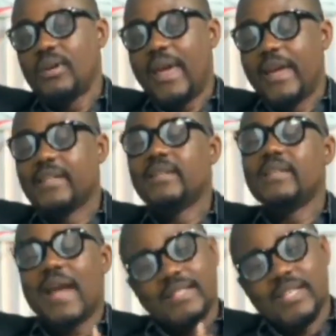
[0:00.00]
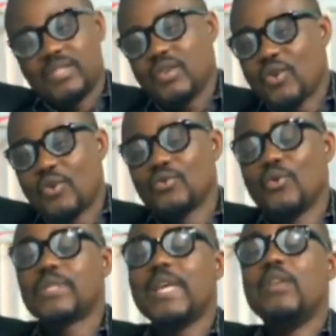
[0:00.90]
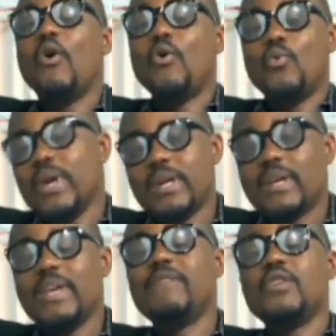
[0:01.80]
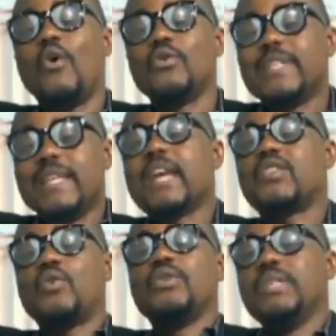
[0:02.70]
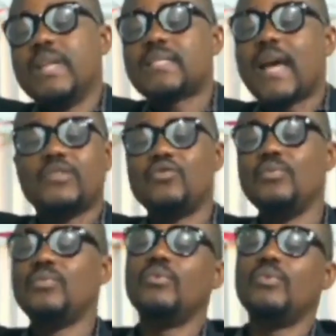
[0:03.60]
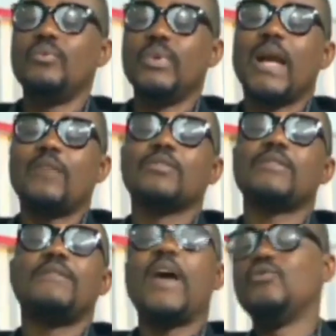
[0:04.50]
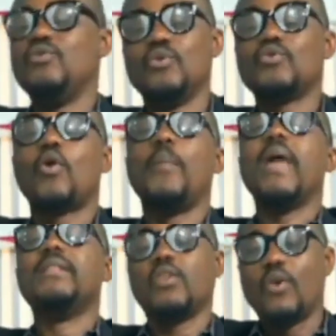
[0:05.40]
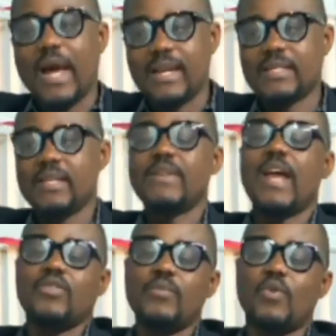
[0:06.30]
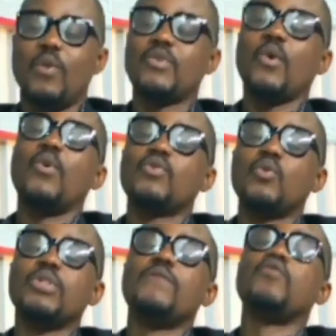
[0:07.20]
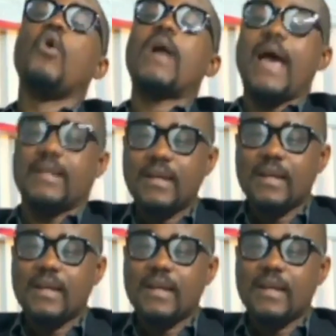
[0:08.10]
And the attestation goes a long way, even on election day. Let's assume we cannot find you don't come any longer. Let's even assume the Commission wants to give you your card